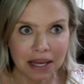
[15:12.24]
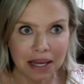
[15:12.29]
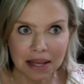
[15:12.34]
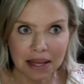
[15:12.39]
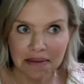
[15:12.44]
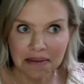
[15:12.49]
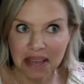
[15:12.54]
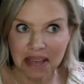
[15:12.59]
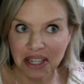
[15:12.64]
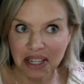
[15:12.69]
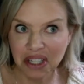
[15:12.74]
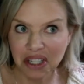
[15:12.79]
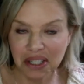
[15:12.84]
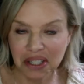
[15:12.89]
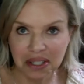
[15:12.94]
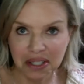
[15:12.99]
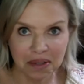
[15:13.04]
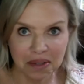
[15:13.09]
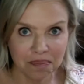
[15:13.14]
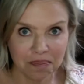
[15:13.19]
they
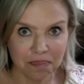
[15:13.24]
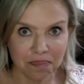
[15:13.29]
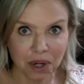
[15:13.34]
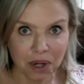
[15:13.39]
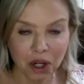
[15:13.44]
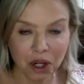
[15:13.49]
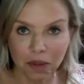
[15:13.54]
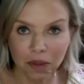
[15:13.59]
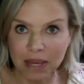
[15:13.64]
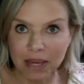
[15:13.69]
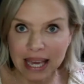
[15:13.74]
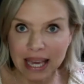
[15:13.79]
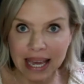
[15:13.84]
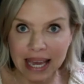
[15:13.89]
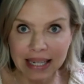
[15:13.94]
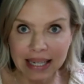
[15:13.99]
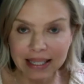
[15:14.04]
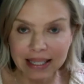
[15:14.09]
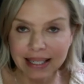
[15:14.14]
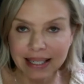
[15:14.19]
just
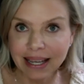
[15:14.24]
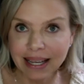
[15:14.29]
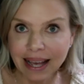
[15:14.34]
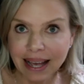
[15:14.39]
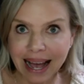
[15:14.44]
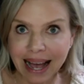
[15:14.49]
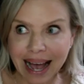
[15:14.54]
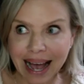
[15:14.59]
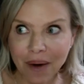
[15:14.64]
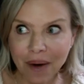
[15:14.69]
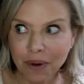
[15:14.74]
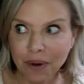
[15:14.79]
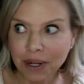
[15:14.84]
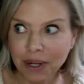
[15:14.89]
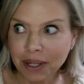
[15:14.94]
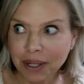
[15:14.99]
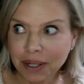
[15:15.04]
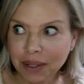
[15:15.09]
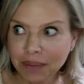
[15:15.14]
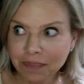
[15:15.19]
permeate
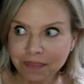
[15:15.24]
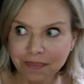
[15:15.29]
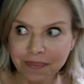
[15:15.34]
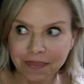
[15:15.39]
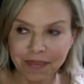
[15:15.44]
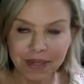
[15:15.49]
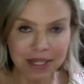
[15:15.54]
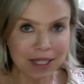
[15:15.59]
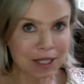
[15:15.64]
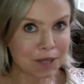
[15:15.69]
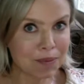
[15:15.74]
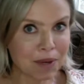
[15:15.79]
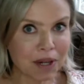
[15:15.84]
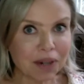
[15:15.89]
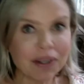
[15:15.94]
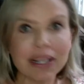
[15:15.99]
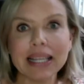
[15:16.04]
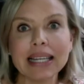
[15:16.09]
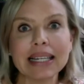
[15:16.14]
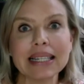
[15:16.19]
our
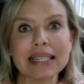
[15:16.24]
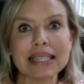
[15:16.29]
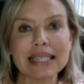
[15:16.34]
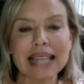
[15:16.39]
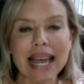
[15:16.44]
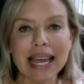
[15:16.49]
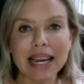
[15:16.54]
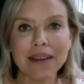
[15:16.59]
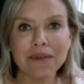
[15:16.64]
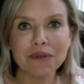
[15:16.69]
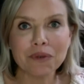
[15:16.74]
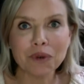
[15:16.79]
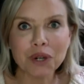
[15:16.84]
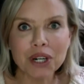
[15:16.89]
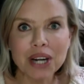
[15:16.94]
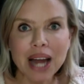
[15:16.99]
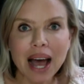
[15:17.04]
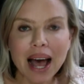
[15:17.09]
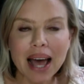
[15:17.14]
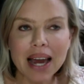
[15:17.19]
experience. And if we're
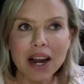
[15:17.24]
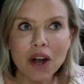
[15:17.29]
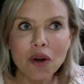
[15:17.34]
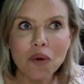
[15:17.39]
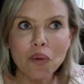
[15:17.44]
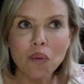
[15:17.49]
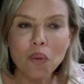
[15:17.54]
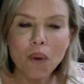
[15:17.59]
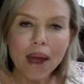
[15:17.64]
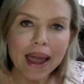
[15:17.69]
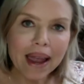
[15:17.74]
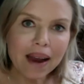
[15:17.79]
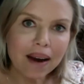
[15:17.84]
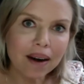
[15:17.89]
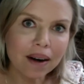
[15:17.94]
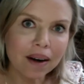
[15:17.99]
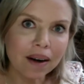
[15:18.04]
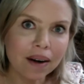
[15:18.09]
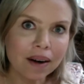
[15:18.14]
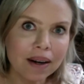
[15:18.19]
not
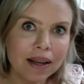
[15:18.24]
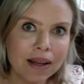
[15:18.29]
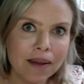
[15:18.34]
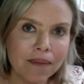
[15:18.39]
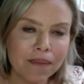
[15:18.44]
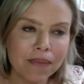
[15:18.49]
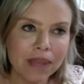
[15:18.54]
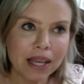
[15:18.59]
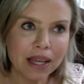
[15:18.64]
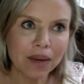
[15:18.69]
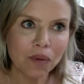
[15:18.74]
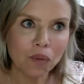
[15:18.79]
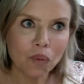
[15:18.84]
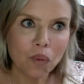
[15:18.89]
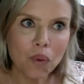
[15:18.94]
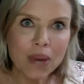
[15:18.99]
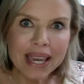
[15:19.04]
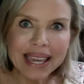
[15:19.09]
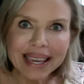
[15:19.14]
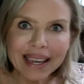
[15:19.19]
aware that
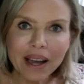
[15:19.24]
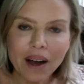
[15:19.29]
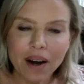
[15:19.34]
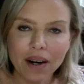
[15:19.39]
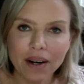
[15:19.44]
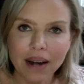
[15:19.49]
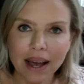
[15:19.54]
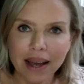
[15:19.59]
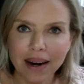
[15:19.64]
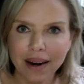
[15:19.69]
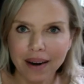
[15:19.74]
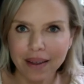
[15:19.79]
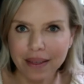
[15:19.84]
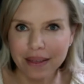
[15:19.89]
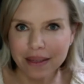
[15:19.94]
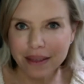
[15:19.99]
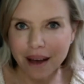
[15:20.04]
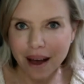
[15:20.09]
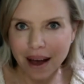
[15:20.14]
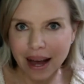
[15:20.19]
we are not our
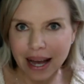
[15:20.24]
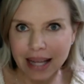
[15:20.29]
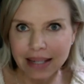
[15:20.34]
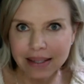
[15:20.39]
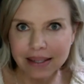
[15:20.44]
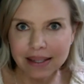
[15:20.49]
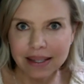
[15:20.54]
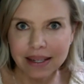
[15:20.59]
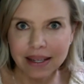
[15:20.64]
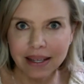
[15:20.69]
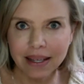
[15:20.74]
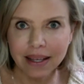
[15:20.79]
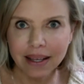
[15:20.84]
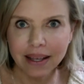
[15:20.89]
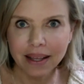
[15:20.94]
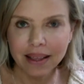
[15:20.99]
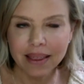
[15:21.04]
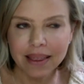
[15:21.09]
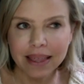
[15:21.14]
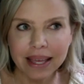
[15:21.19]
thoughts,
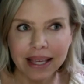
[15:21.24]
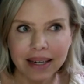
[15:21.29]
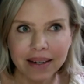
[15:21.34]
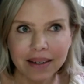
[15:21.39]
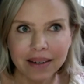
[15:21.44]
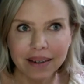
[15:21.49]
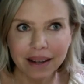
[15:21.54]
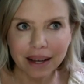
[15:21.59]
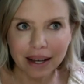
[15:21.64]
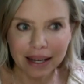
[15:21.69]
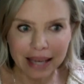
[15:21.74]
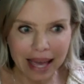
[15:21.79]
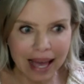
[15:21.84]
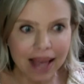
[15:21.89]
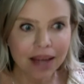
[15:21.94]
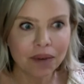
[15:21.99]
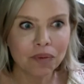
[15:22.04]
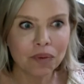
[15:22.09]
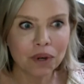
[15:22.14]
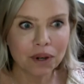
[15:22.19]
then
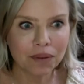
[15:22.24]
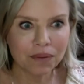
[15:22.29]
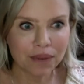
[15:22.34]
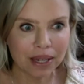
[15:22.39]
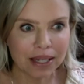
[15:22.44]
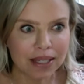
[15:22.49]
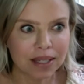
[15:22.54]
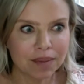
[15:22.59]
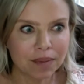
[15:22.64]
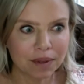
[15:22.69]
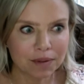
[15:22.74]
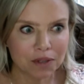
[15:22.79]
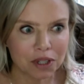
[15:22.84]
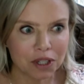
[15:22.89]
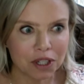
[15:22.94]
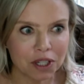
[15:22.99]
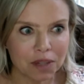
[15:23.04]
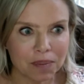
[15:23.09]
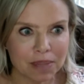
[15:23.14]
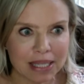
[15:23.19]
again, we're a victim of
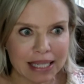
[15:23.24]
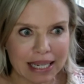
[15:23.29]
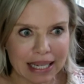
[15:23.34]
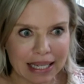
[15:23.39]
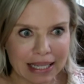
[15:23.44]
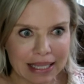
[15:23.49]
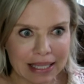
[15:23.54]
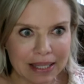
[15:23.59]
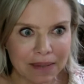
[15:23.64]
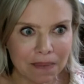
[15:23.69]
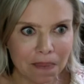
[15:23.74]
circumstance.